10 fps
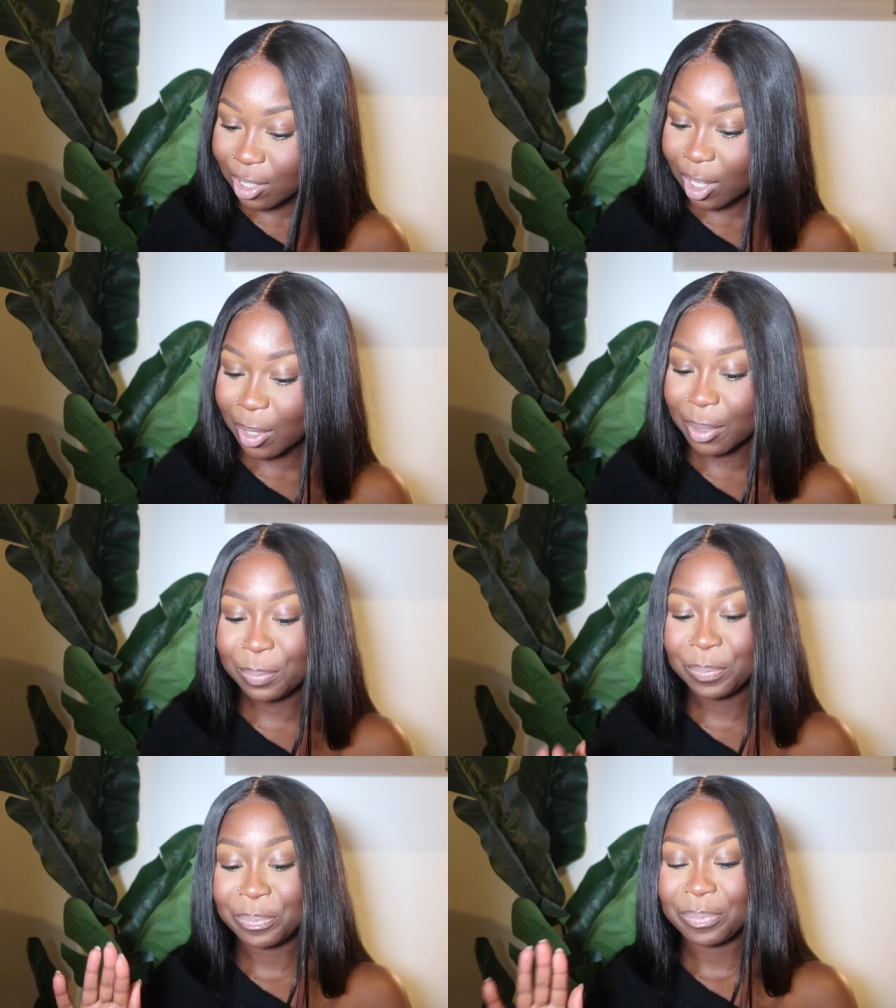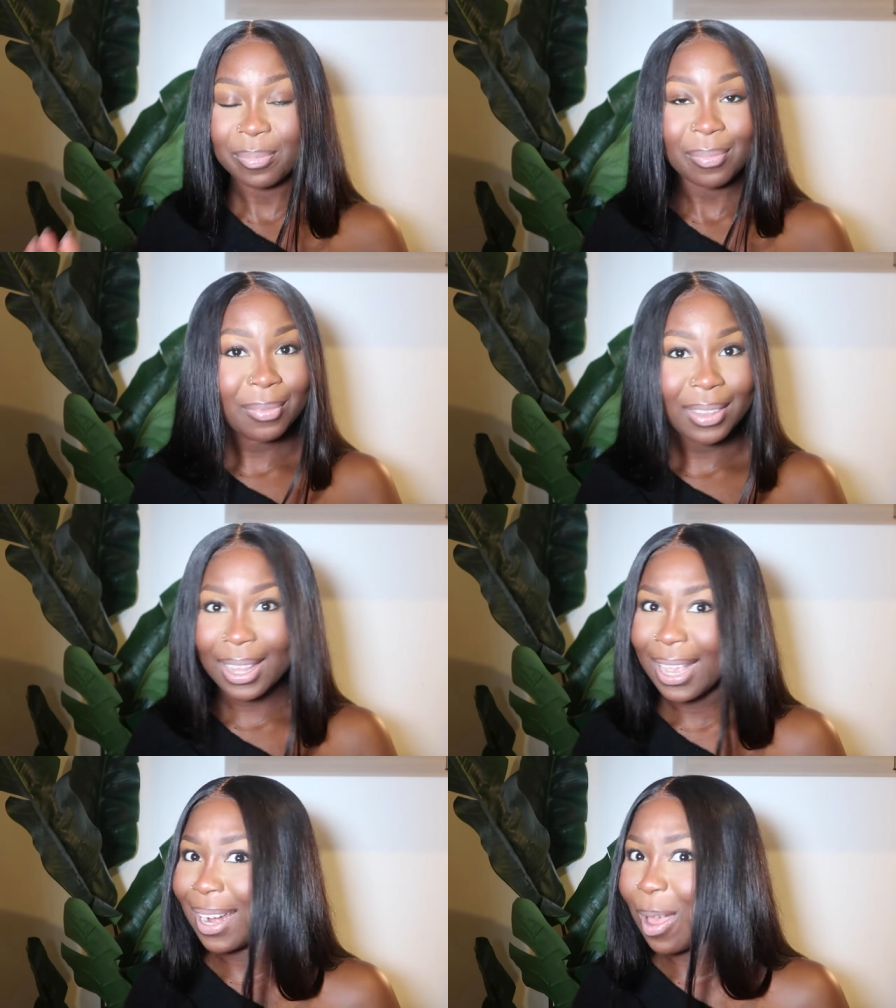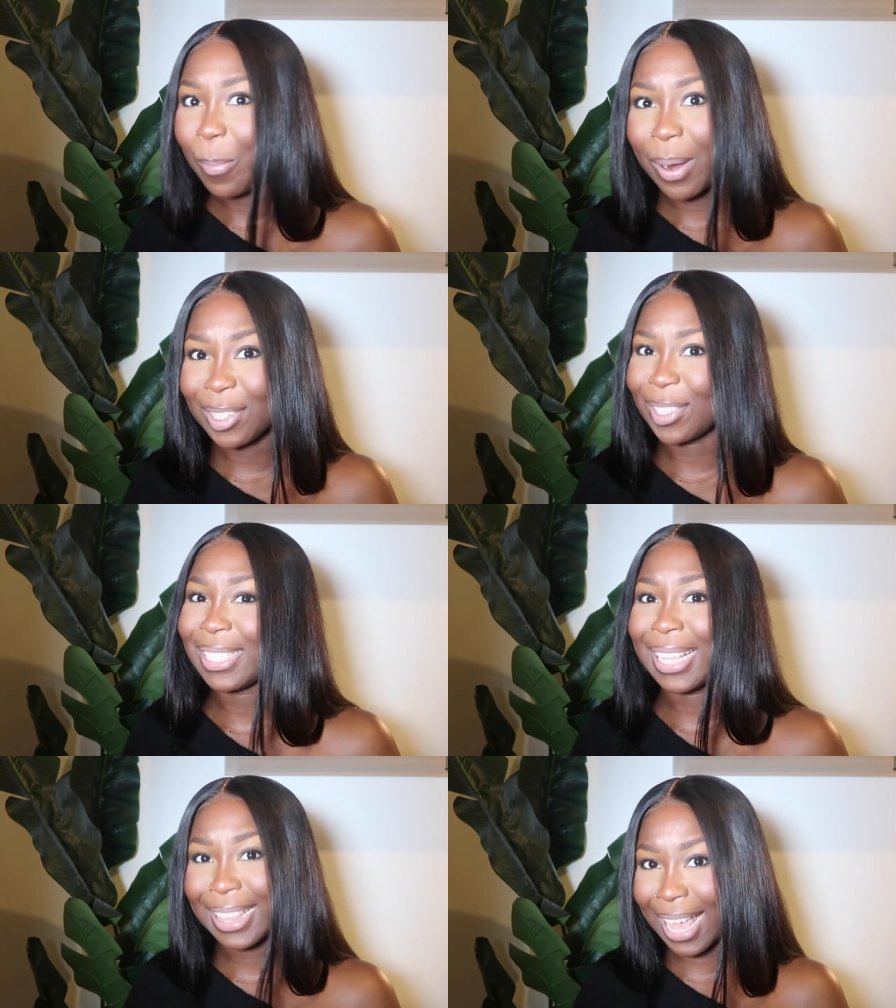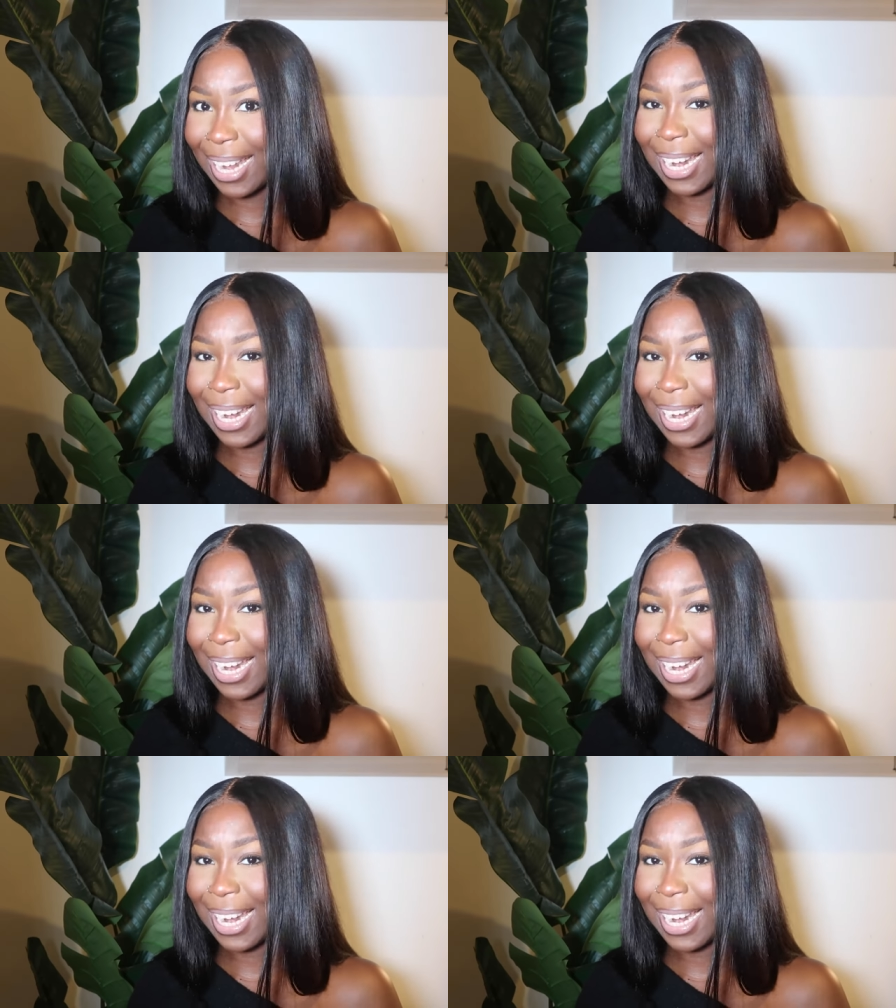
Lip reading: soon and I'll purchase it then.